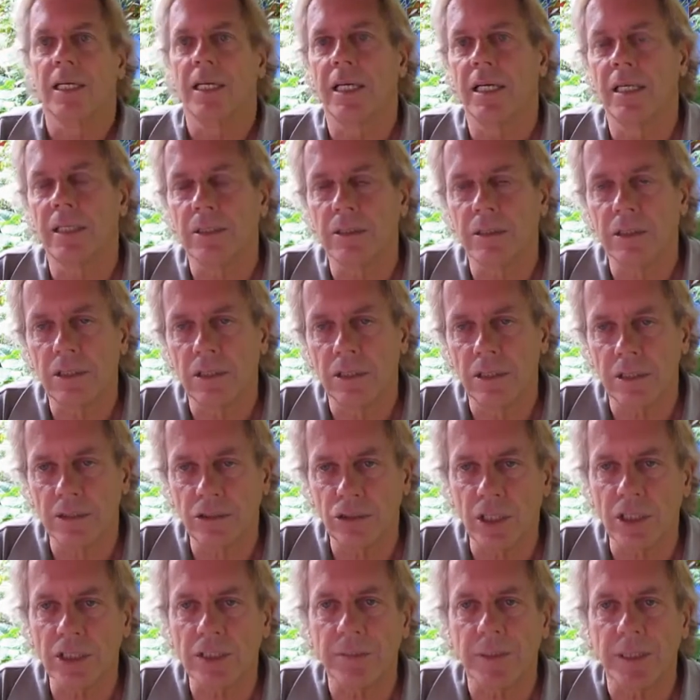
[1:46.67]
And
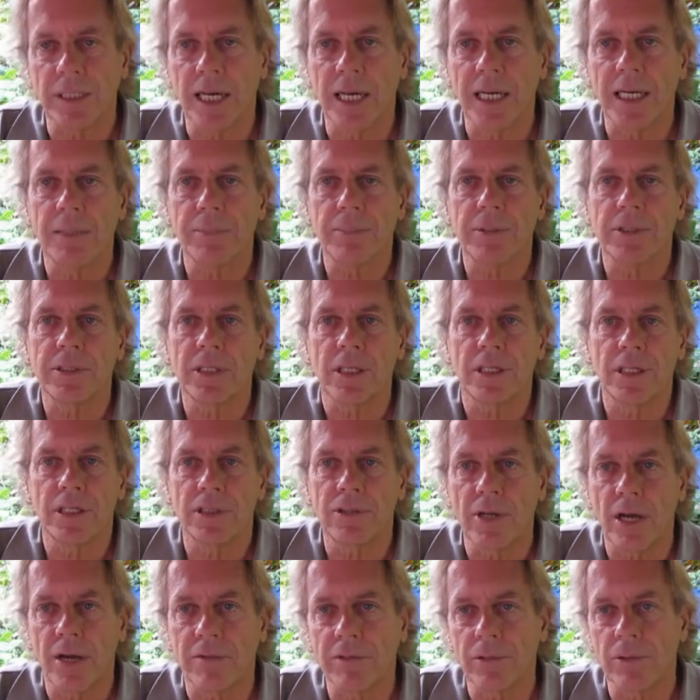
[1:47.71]
trust me, 90% of the
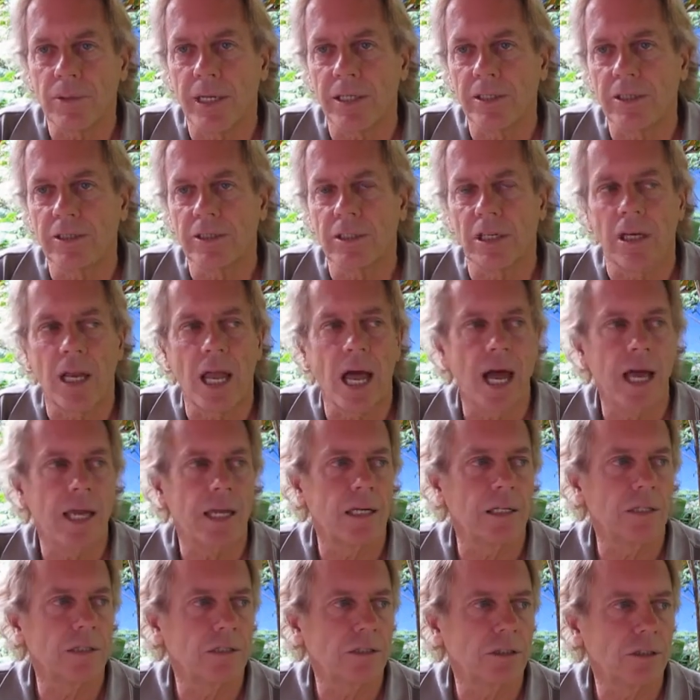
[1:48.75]
travel writers are
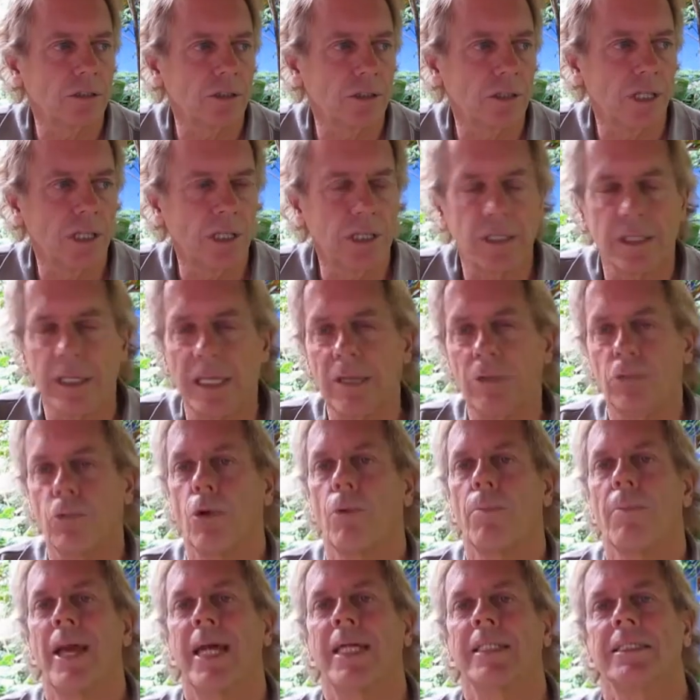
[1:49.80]
lying. So they
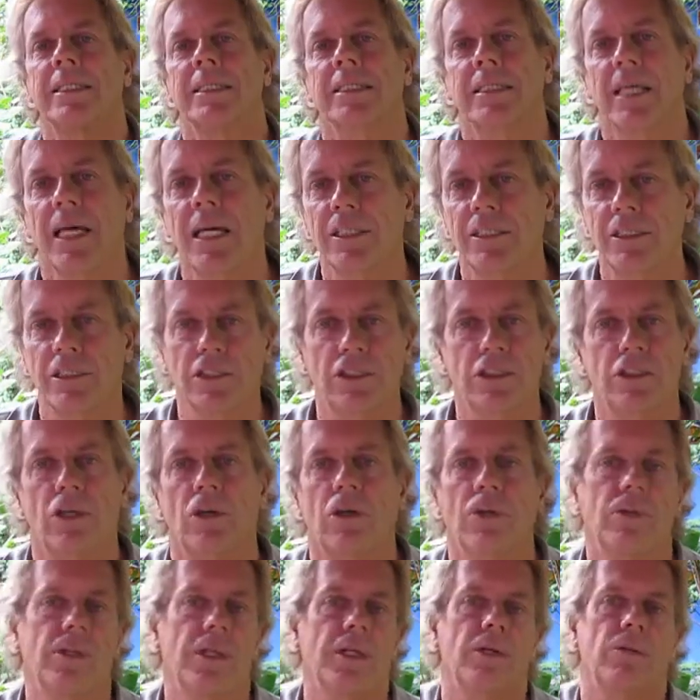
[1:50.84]
romanticize the
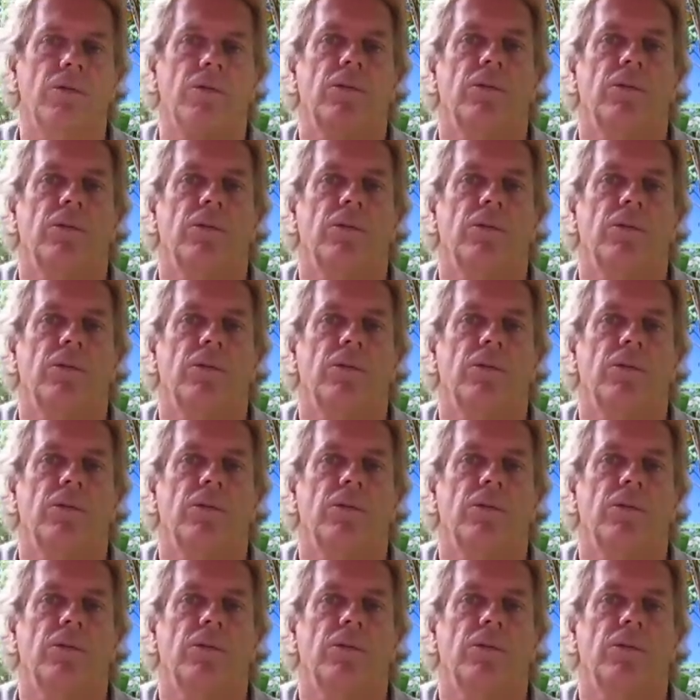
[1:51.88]
stone. They